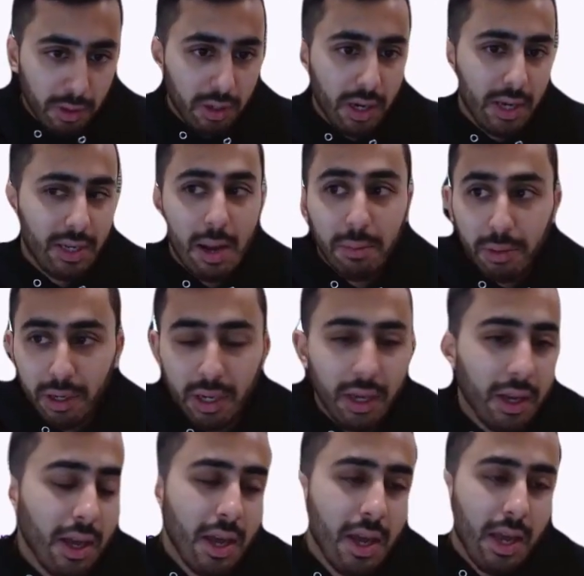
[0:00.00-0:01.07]
And
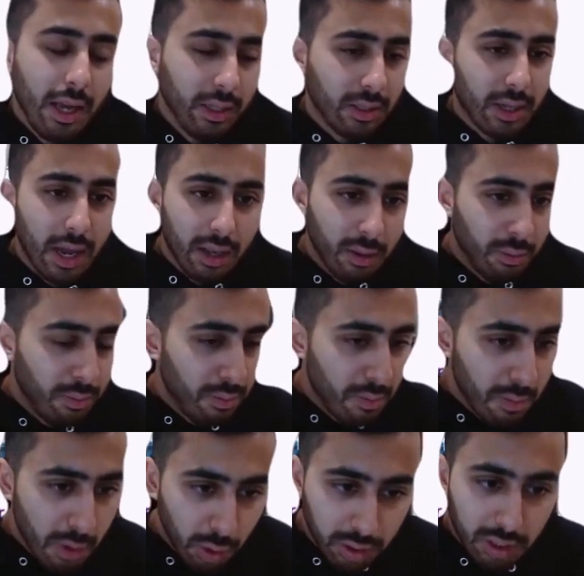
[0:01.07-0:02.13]
templating is kind of the
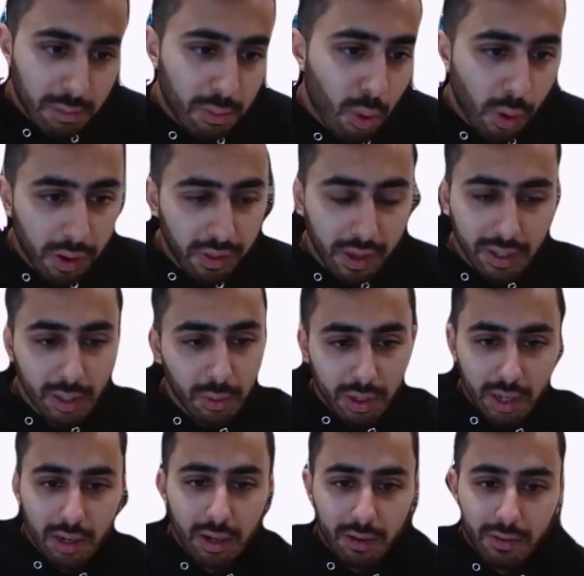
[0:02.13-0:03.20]
most important thing that we're
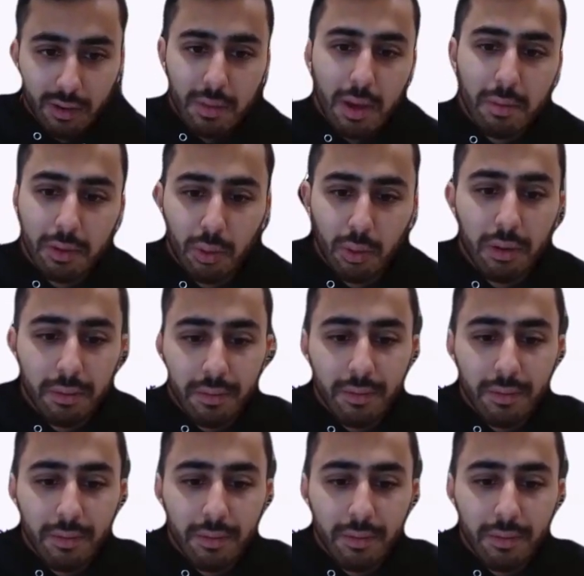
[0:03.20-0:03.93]
hearing from them as well.